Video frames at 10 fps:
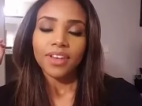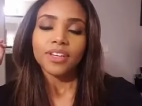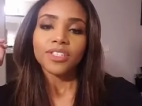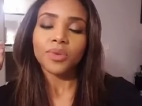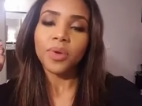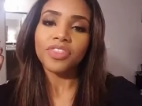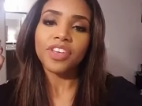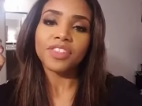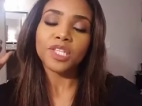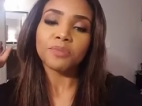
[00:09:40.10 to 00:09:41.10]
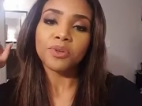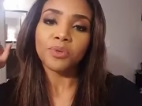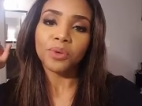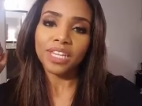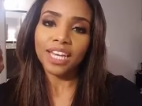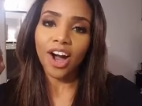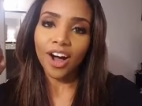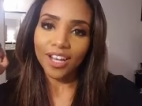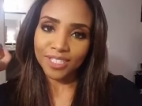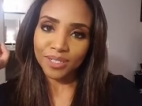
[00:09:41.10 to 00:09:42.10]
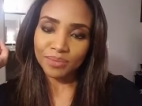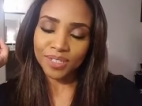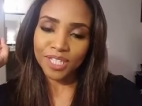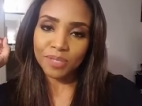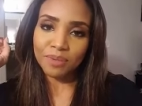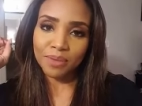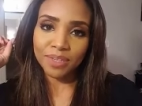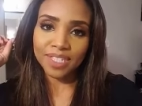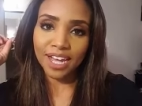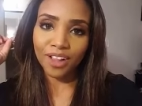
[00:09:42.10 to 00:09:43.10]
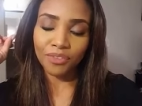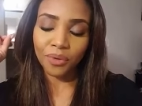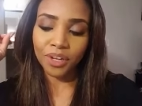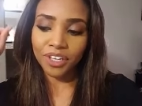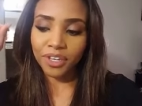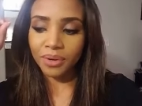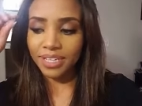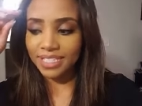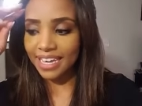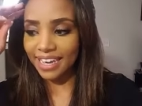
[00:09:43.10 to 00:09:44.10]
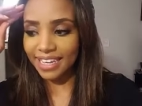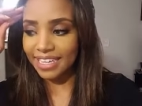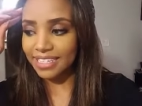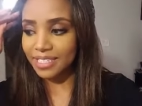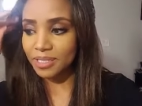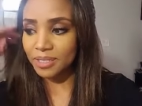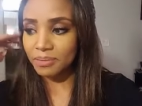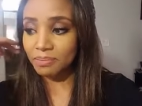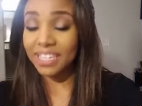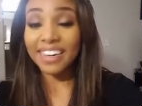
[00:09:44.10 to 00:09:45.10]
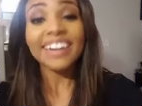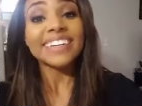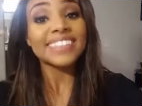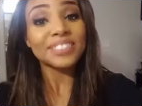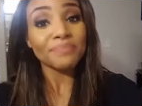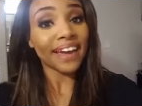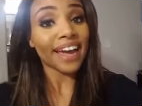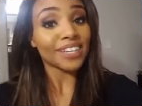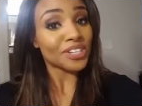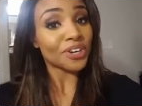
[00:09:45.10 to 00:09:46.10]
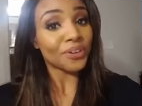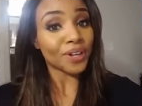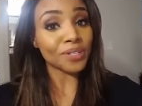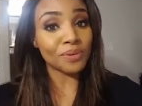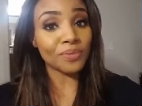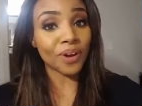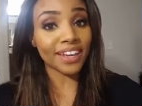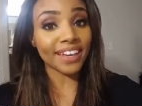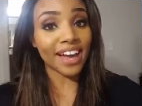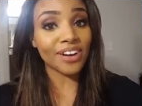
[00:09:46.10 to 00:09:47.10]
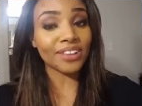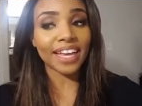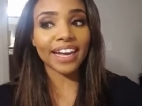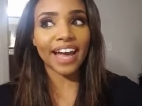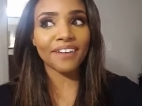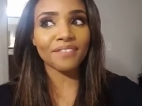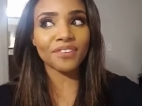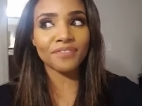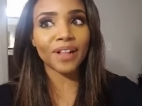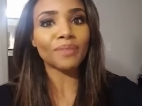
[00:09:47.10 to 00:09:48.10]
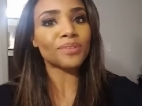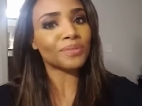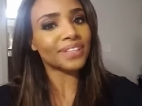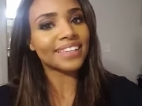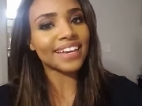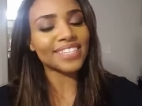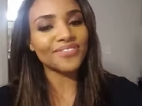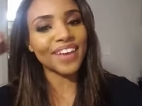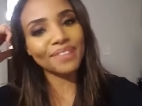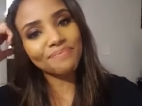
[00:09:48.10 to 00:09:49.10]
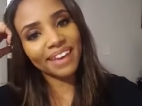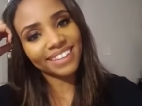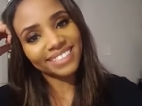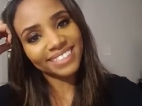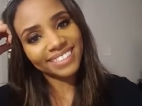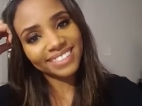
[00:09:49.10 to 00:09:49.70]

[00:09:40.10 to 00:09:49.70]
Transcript: So, one thing that's been really awesome since being Miss California USA is because my acting career has been working out, like, I've developed a really nice fan base.